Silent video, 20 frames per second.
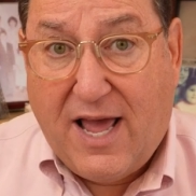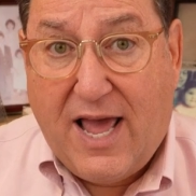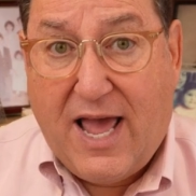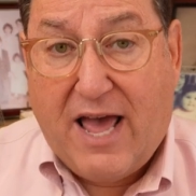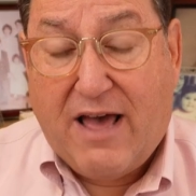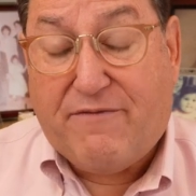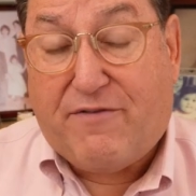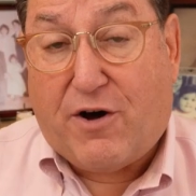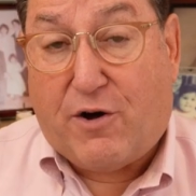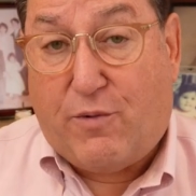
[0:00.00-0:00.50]

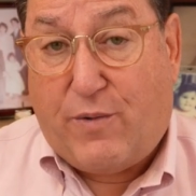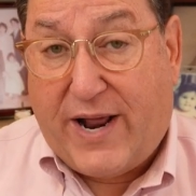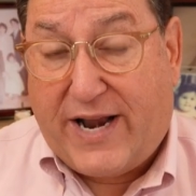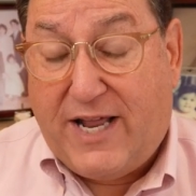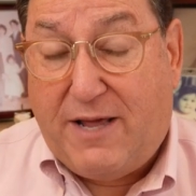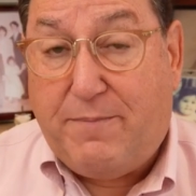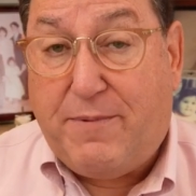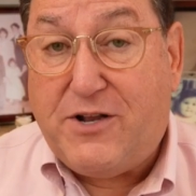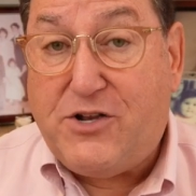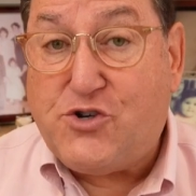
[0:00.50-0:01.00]
have
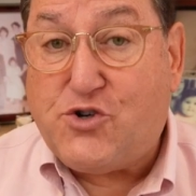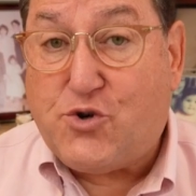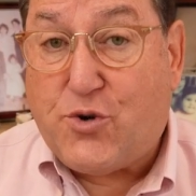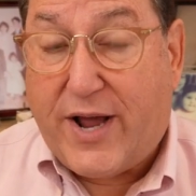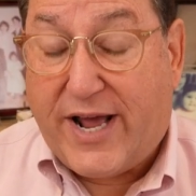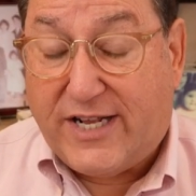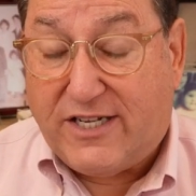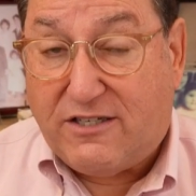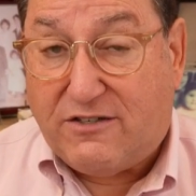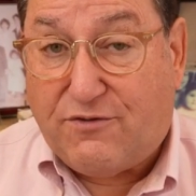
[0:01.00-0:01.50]
already been
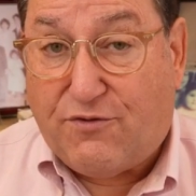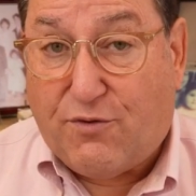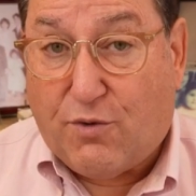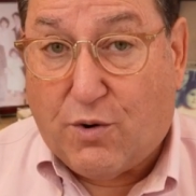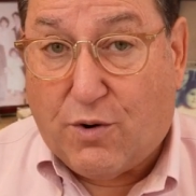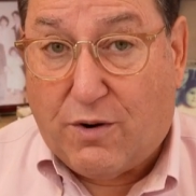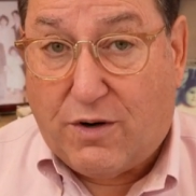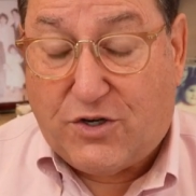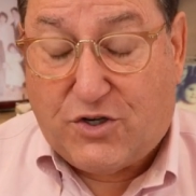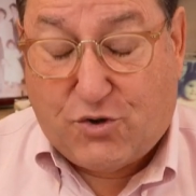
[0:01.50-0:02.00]

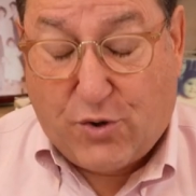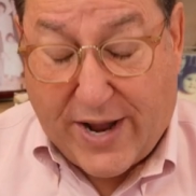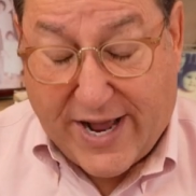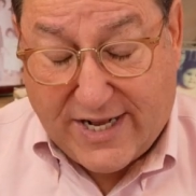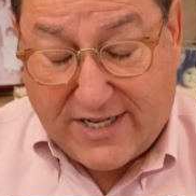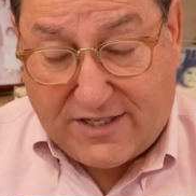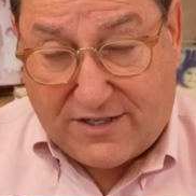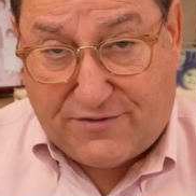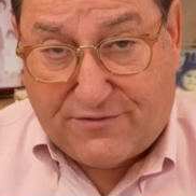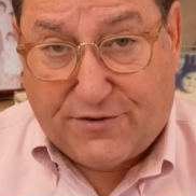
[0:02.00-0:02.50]

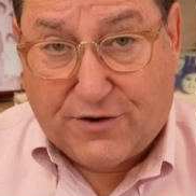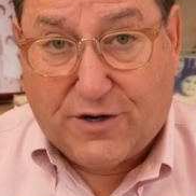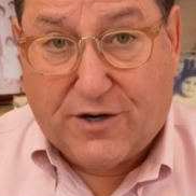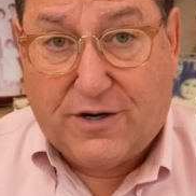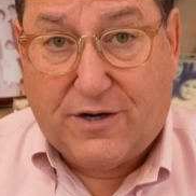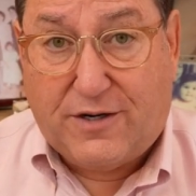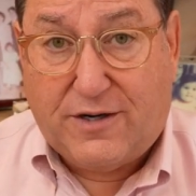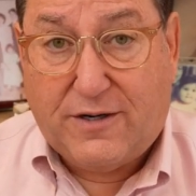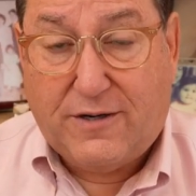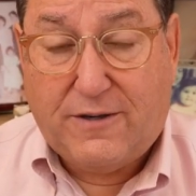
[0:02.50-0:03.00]

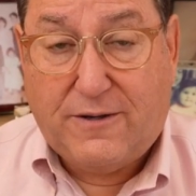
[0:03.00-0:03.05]
transferred